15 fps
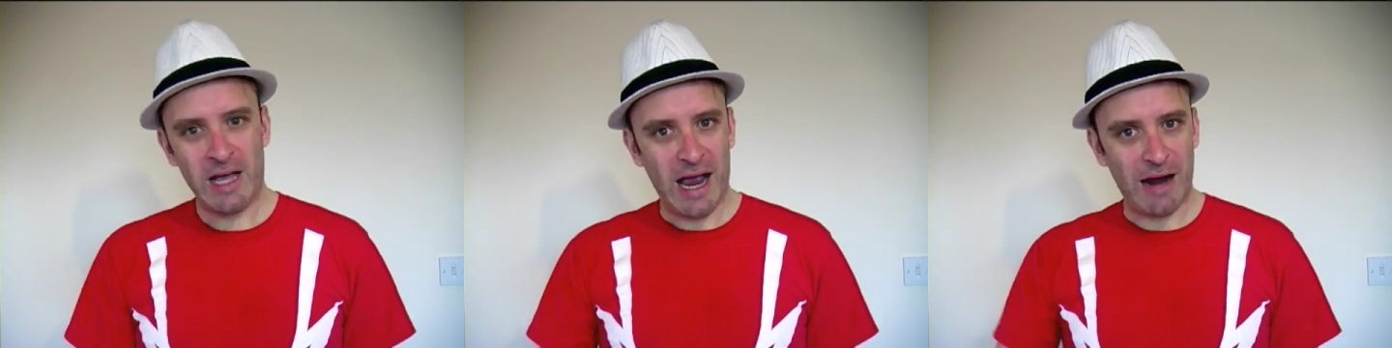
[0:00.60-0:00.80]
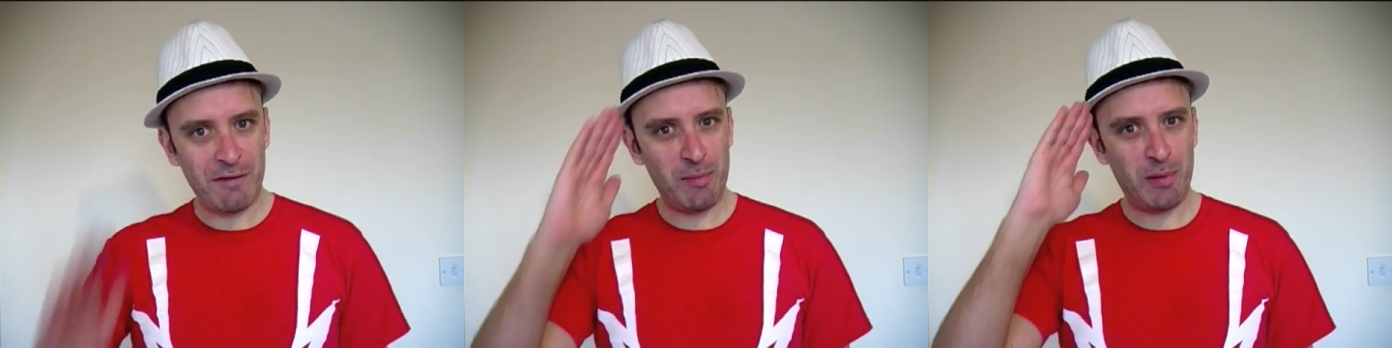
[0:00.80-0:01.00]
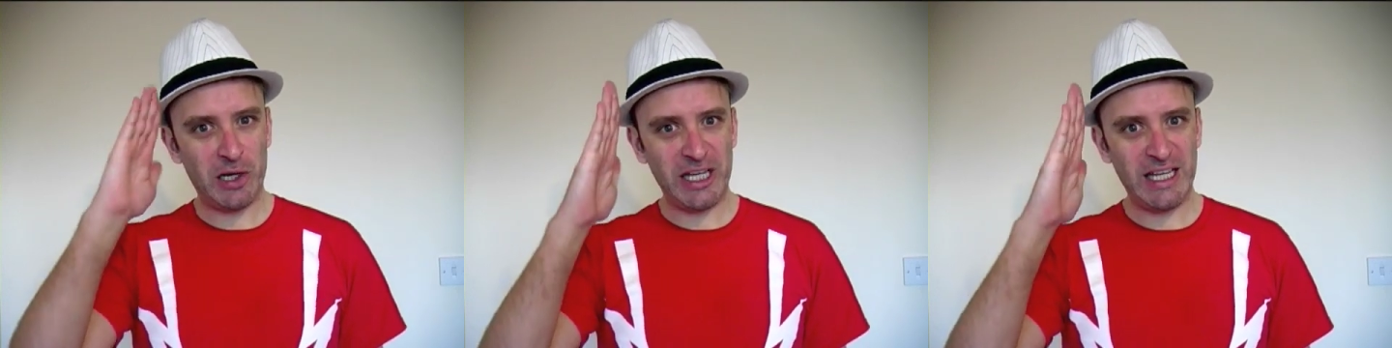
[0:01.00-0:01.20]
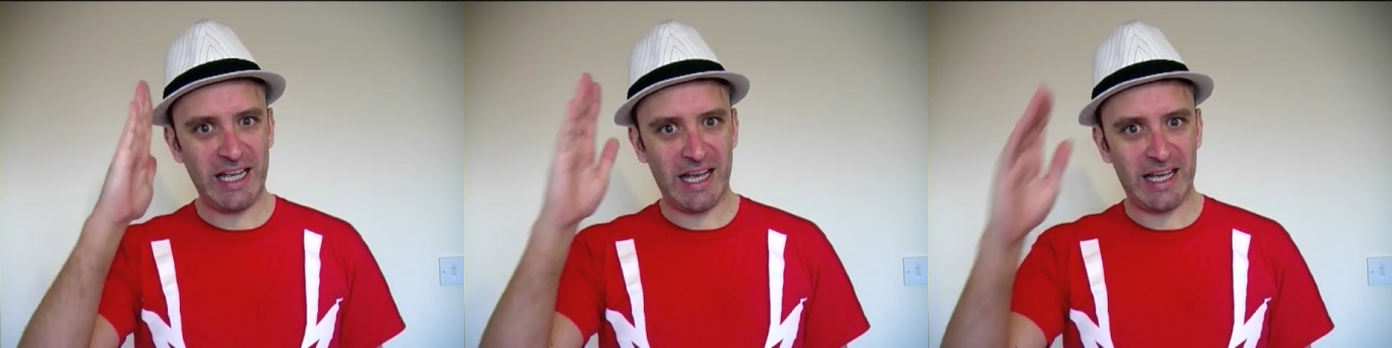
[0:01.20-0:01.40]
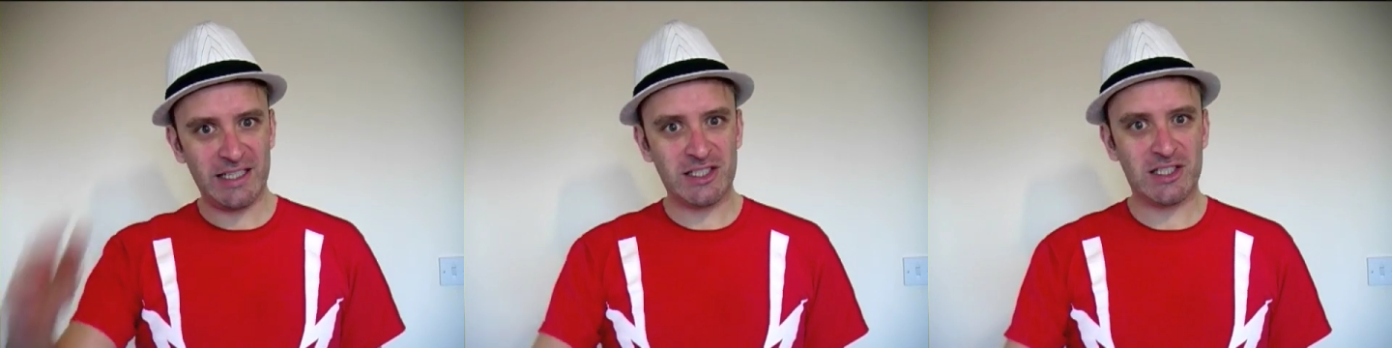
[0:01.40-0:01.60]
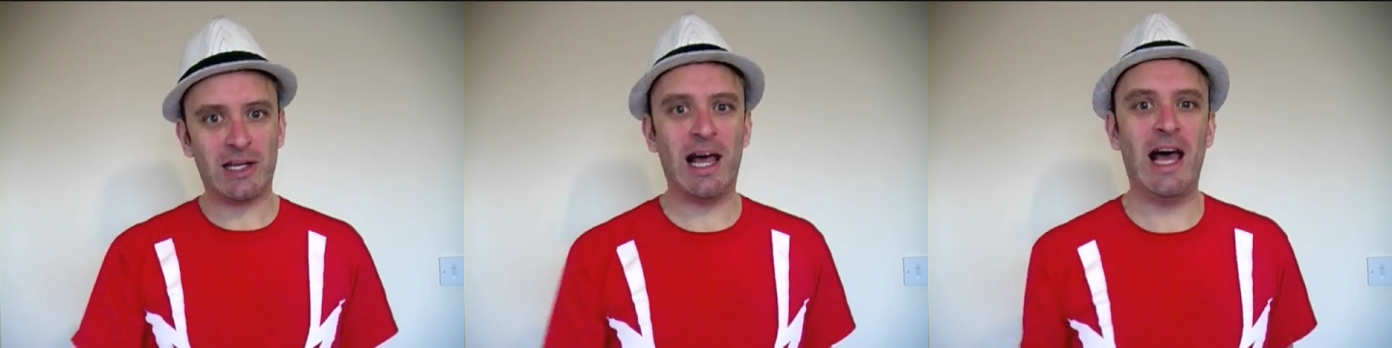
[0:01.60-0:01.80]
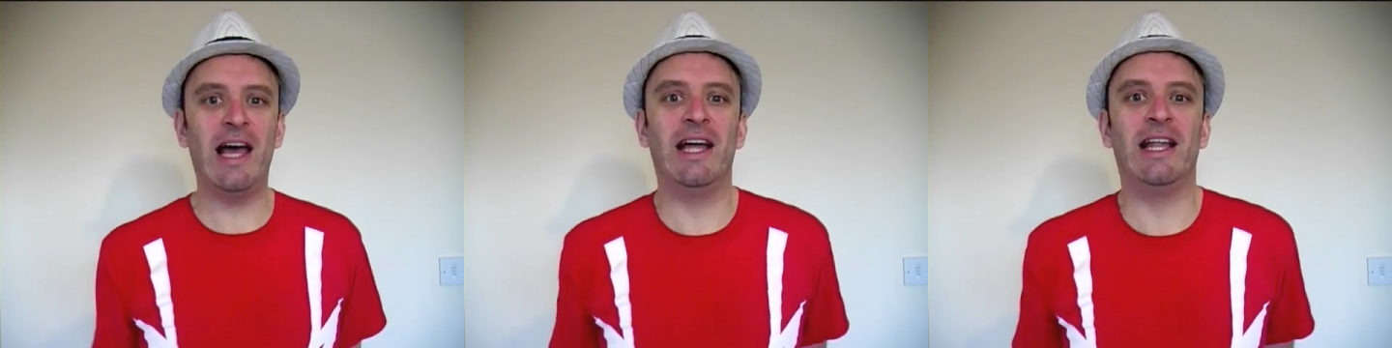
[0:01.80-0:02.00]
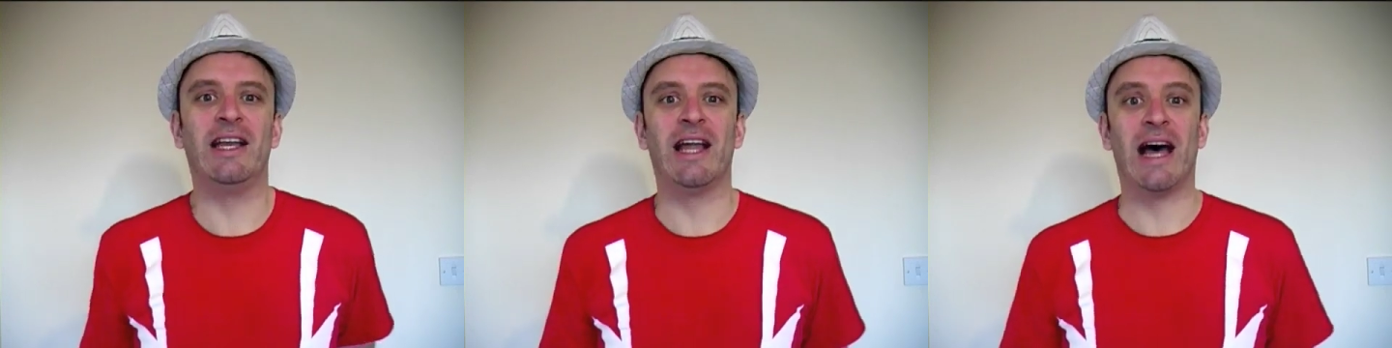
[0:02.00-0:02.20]
Everybody, it's
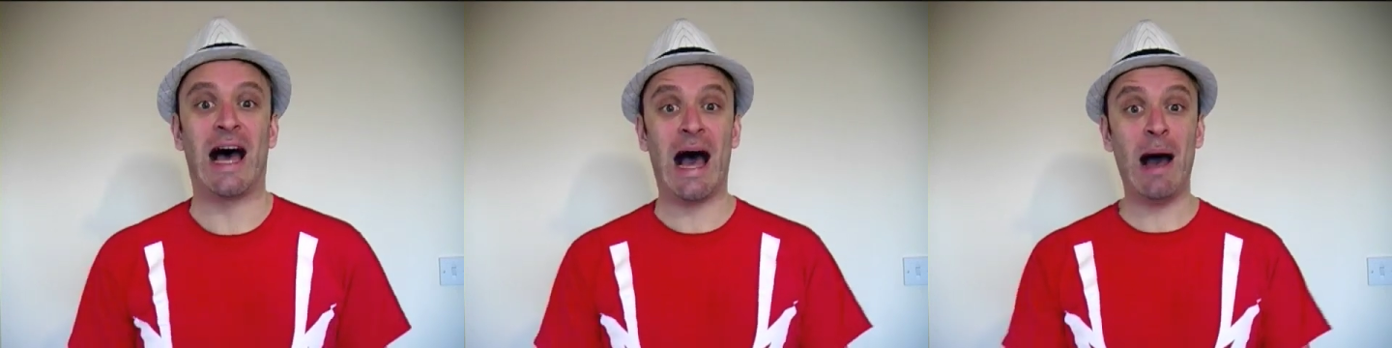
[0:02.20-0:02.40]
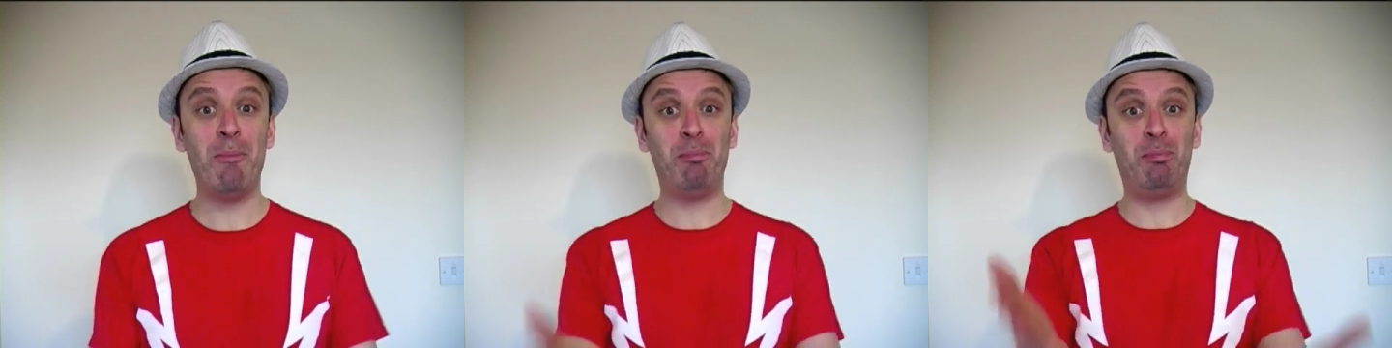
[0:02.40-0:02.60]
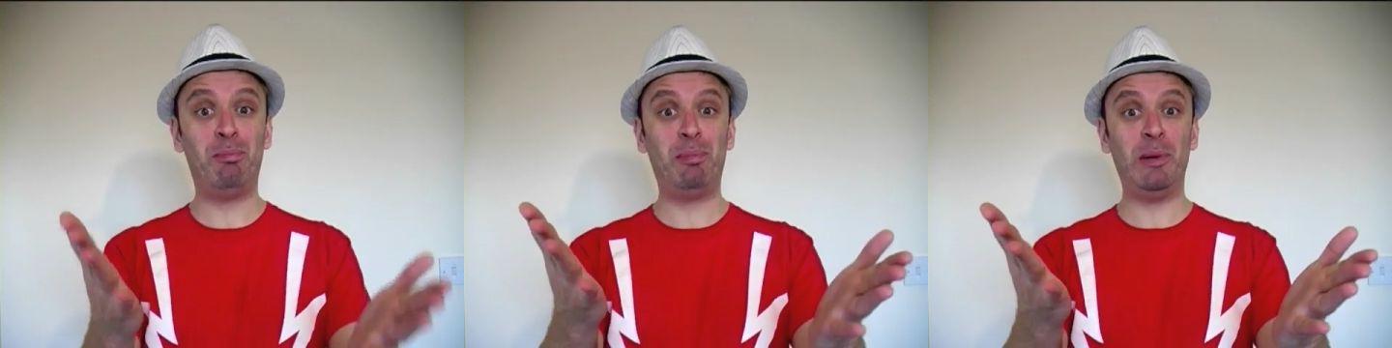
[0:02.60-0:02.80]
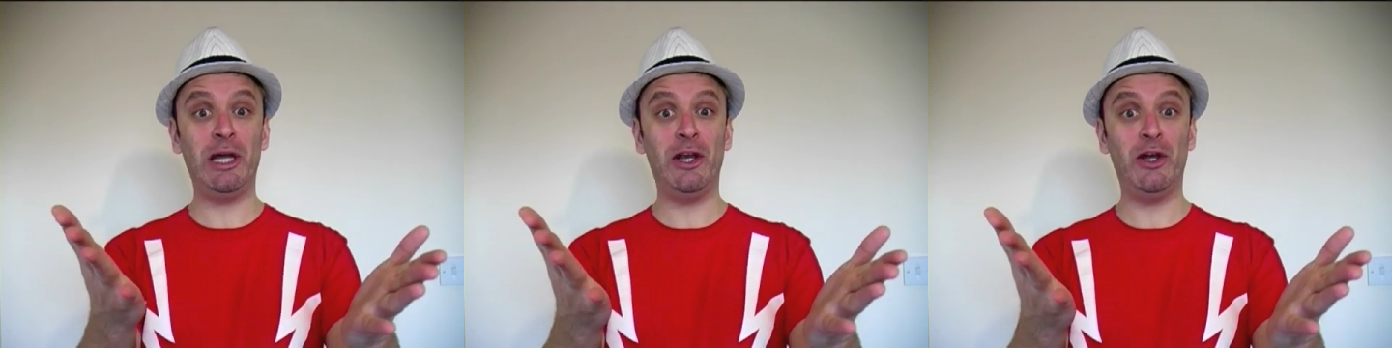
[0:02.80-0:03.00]
Glenn. Happy